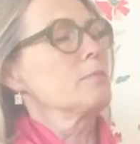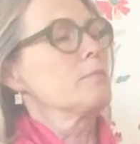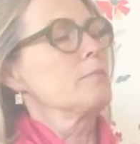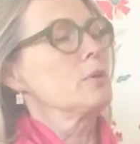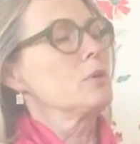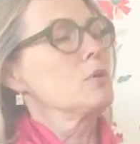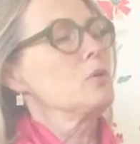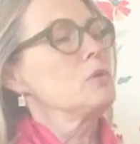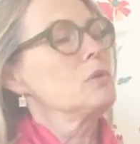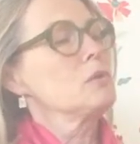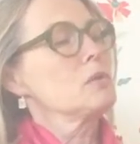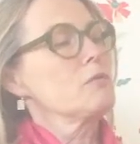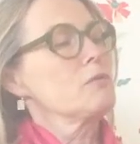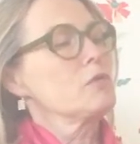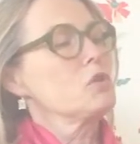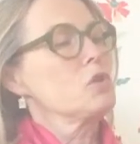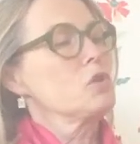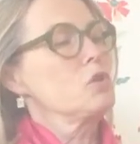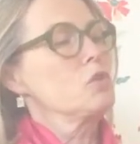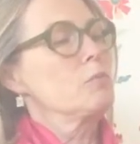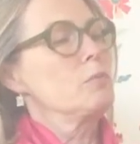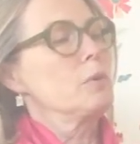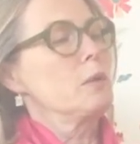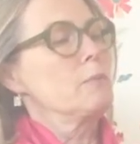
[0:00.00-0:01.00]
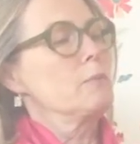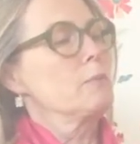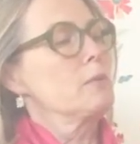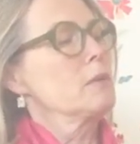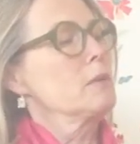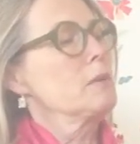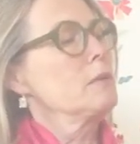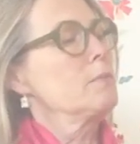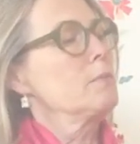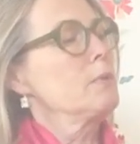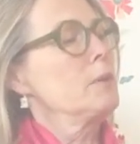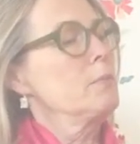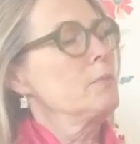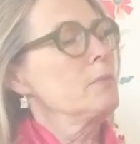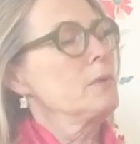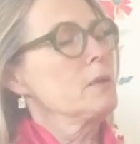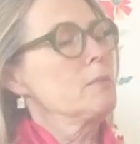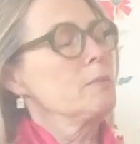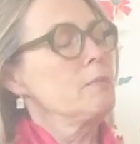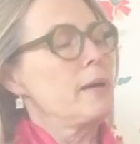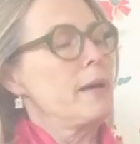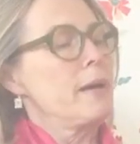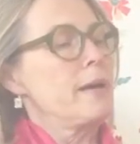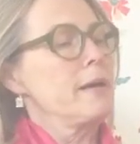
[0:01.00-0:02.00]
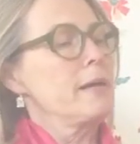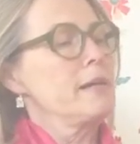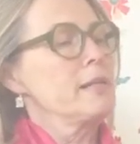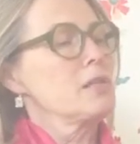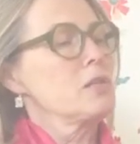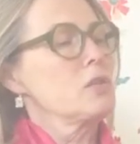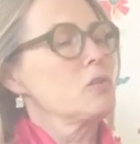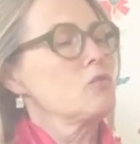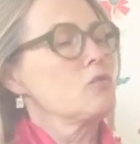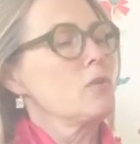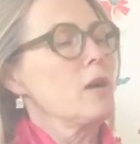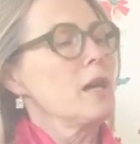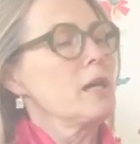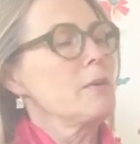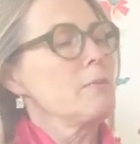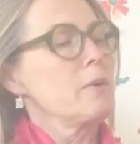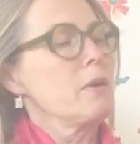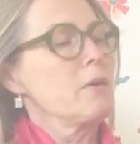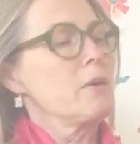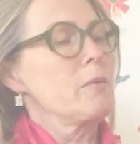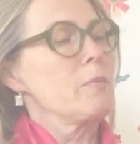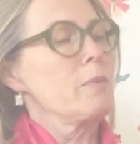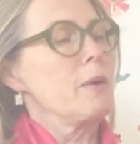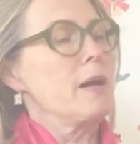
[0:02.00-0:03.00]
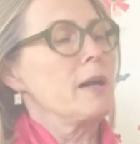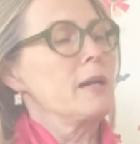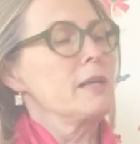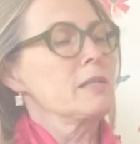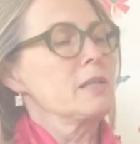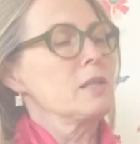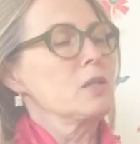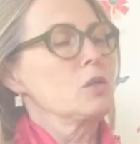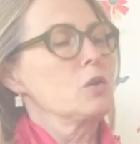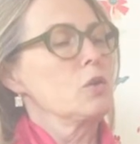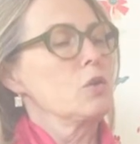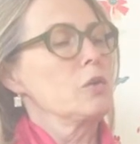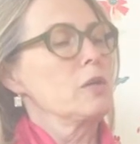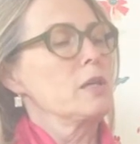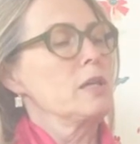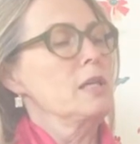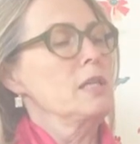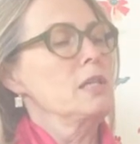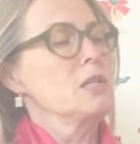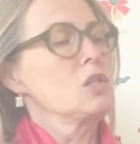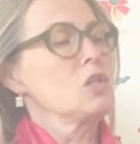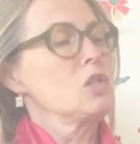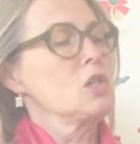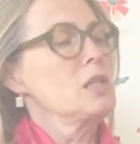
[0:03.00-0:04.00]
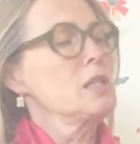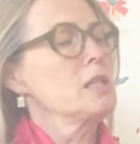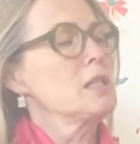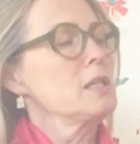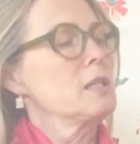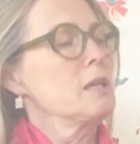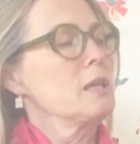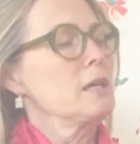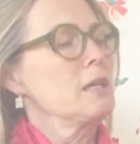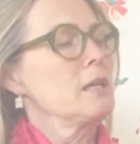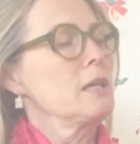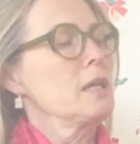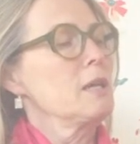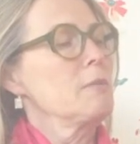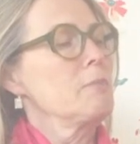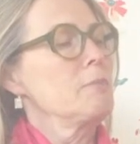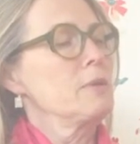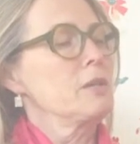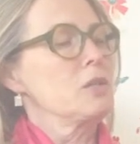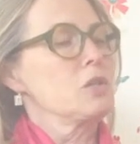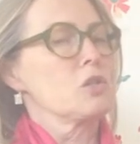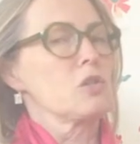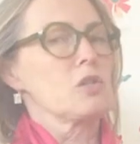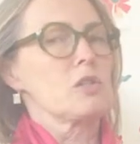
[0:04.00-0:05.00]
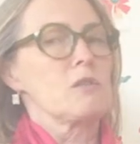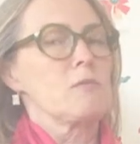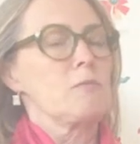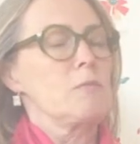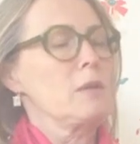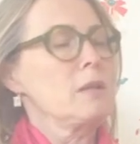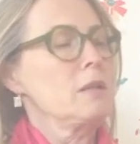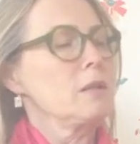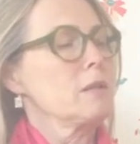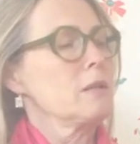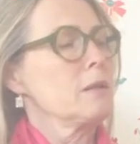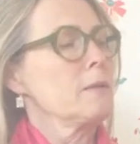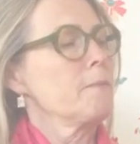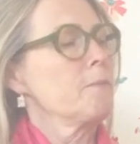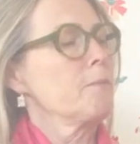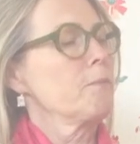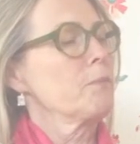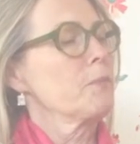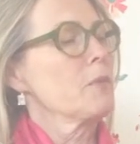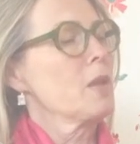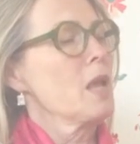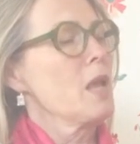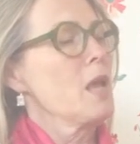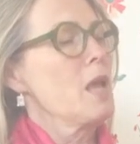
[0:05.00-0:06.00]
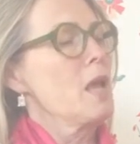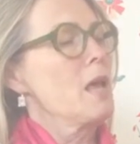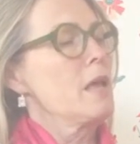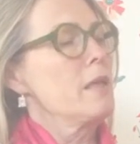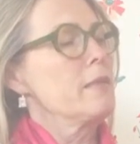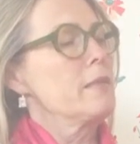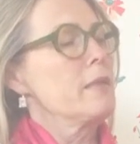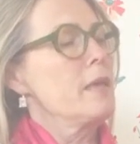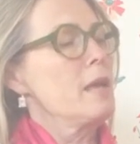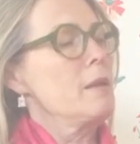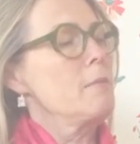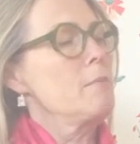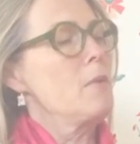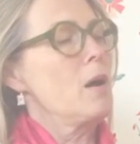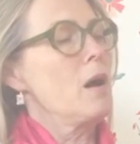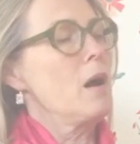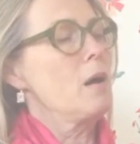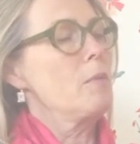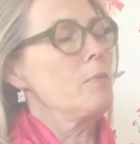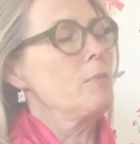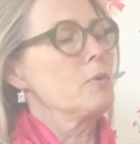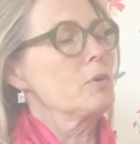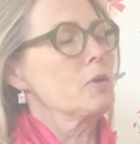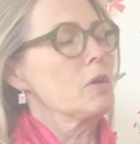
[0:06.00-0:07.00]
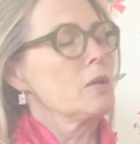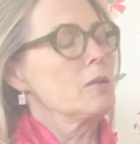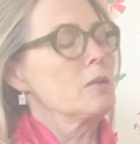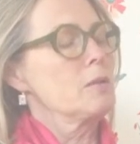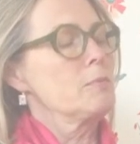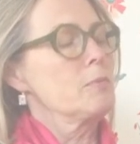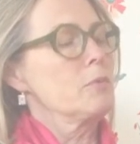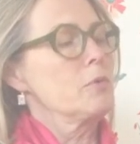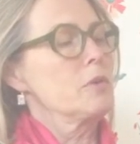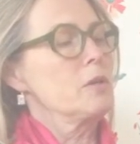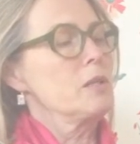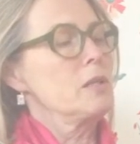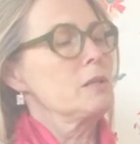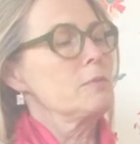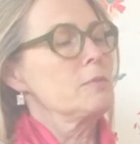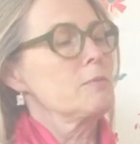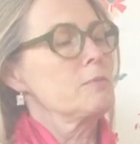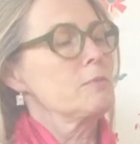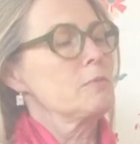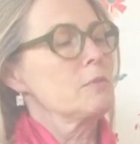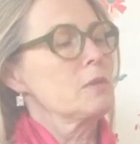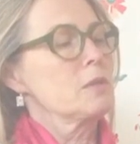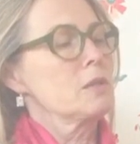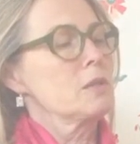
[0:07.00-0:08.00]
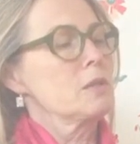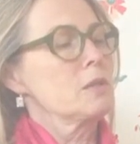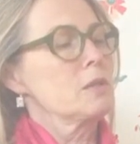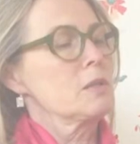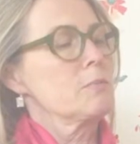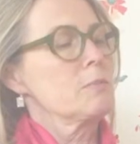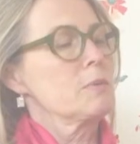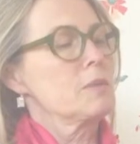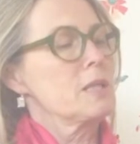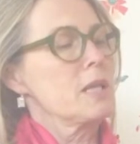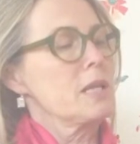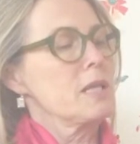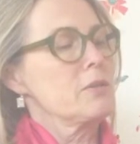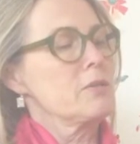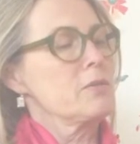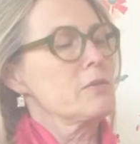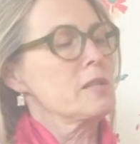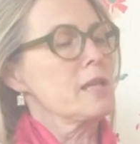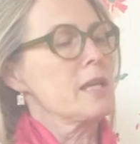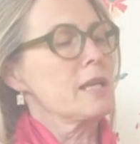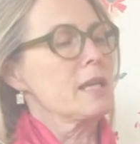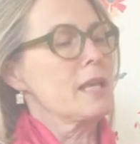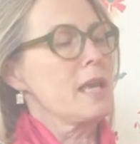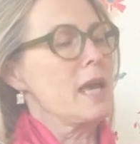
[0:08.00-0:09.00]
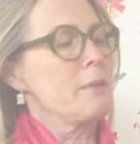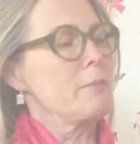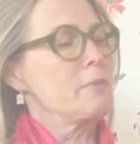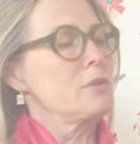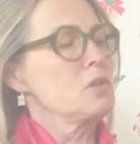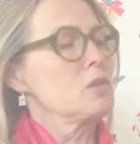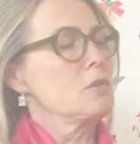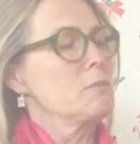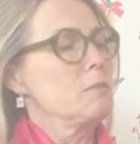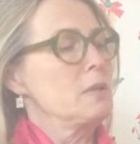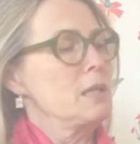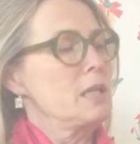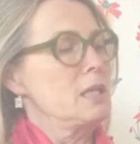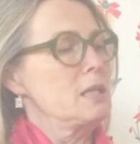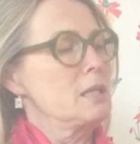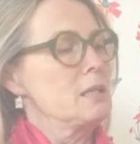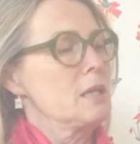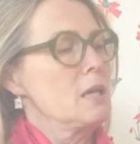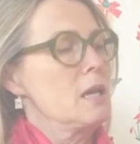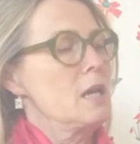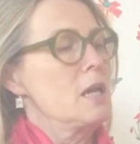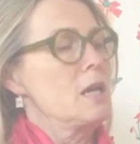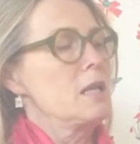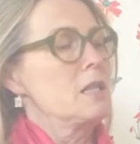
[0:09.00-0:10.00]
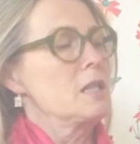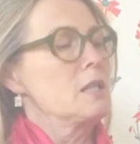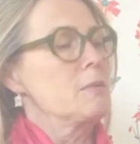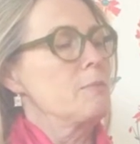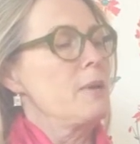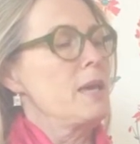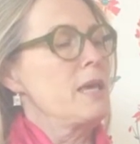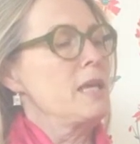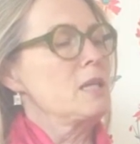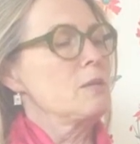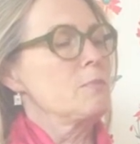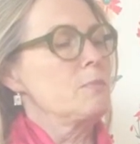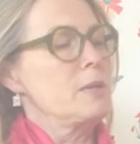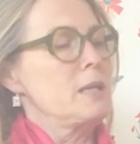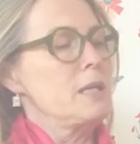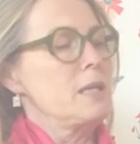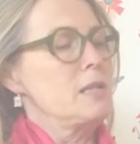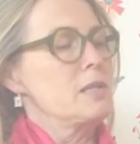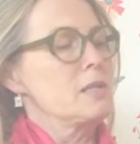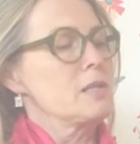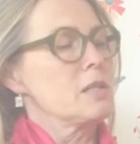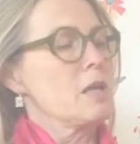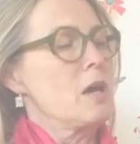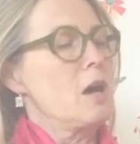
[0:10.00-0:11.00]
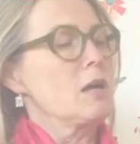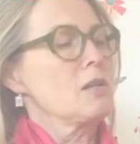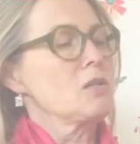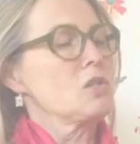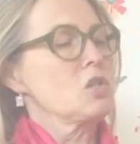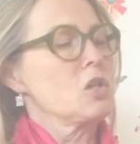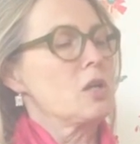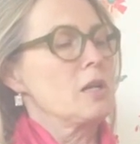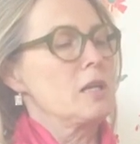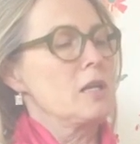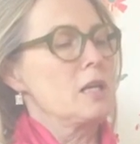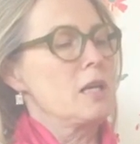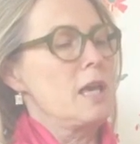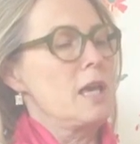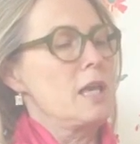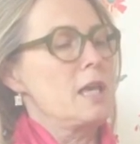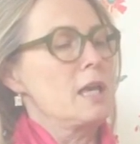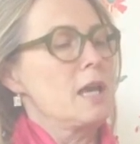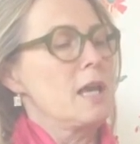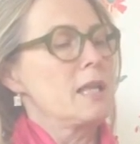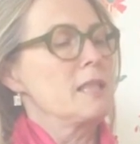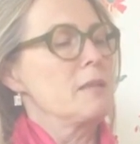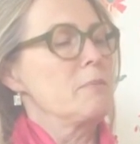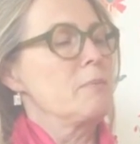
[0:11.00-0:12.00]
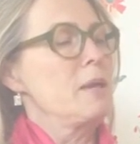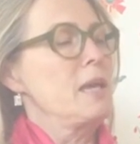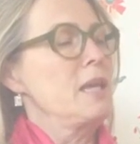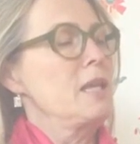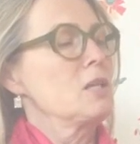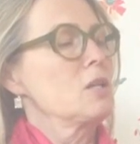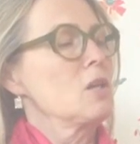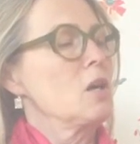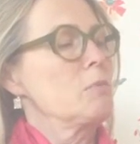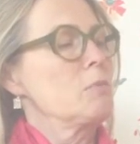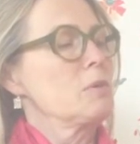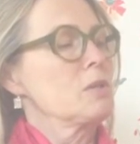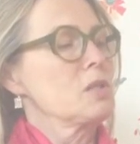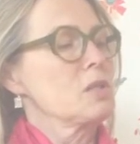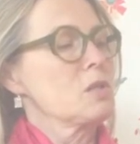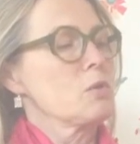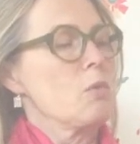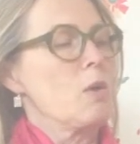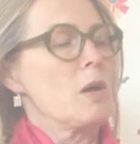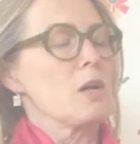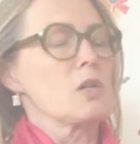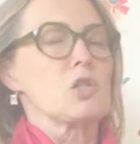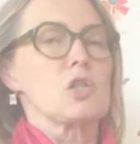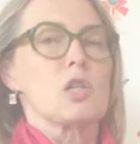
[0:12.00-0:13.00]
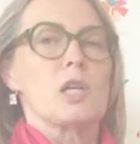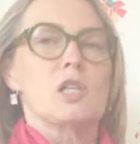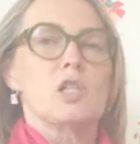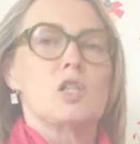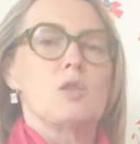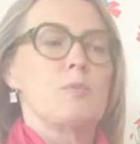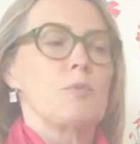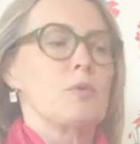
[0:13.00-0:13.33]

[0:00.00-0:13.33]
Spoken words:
bowls of stewed pumpkin pies and dried berry pies and cookies, cheese and honey, and pitchers of milk. Then Ma put on the boiled potatoes and cabbage and meat, the baked beans, the hot johnny cake, and the baked Hubbard squash, and she